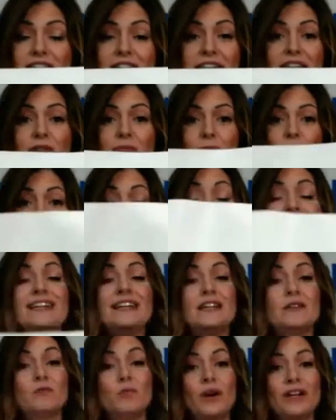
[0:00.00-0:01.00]
available
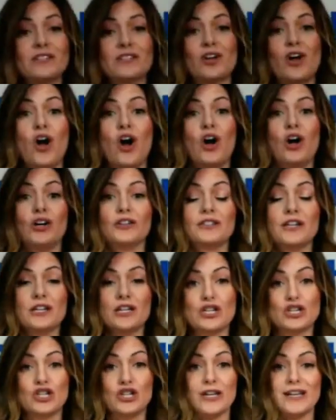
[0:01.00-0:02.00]
in what's called
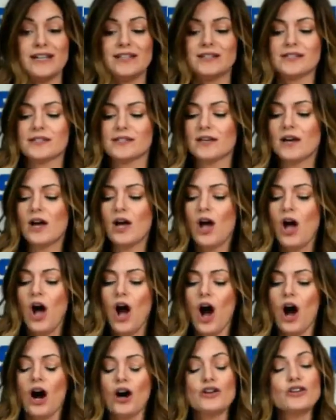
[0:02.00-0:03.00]
sheets.
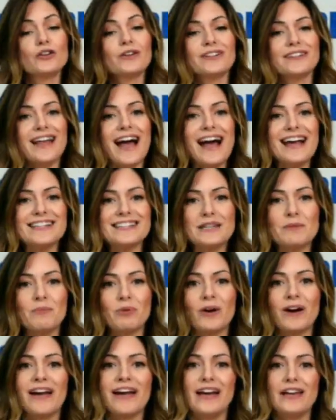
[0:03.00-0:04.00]
Your
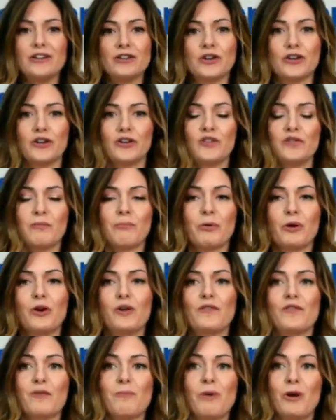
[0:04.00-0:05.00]
ElastiPrint and your Goof
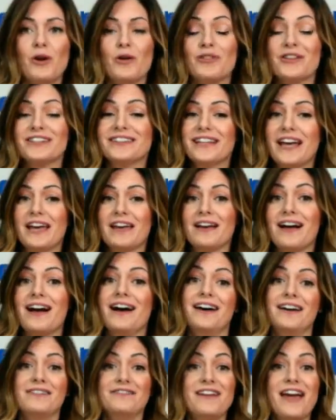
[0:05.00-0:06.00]
Proof are both
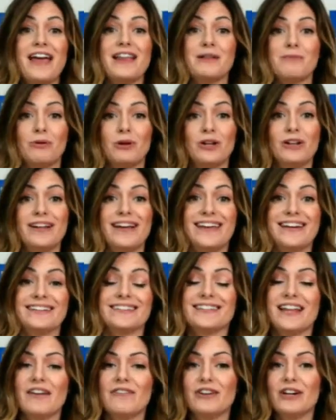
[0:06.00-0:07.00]
available in
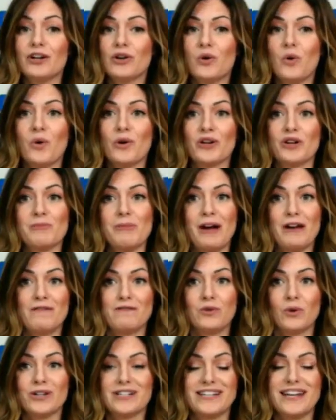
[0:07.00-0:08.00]
eleven and a quarter by
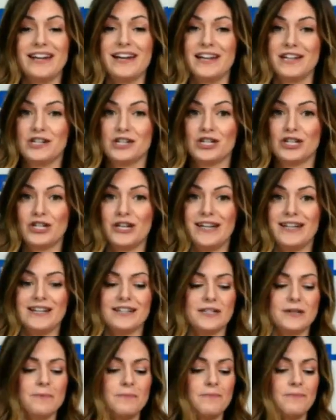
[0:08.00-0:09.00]
fourteen inch
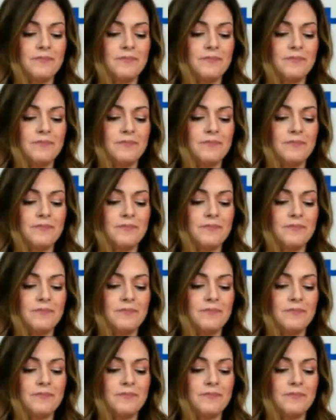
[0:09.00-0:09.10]
sheet.